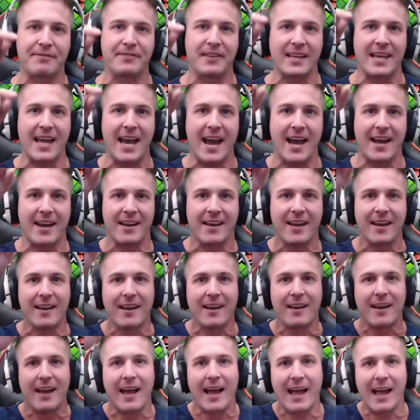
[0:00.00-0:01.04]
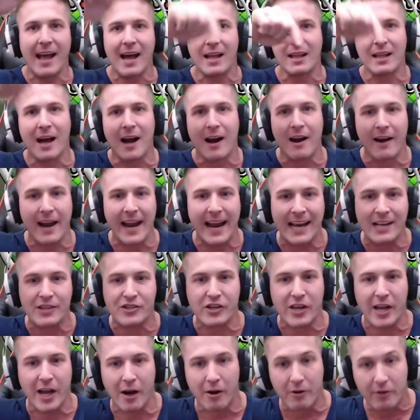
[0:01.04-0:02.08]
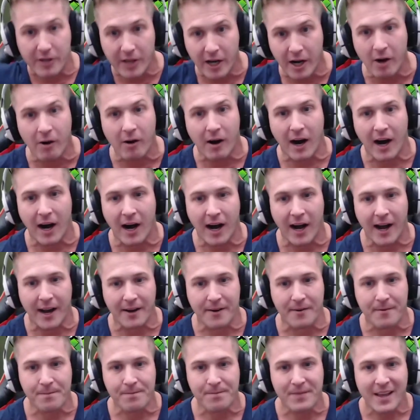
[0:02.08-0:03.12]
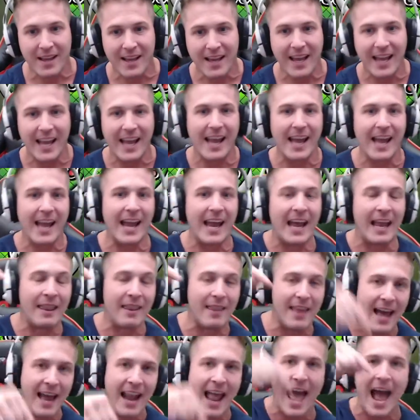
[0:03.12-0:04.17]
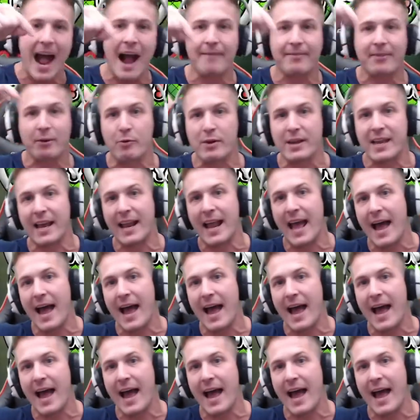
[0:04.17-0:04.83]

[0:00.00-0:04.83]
to get LRAGL Gohan, and then after we get